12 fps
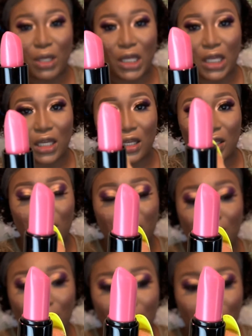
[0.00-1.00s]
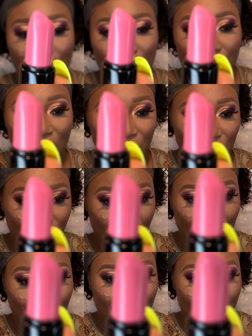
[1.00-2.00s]
I love this
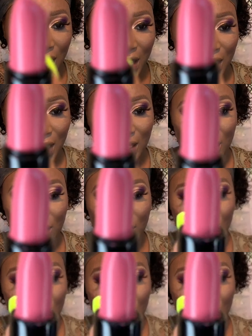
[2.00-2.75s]
bubblegum pink. It's the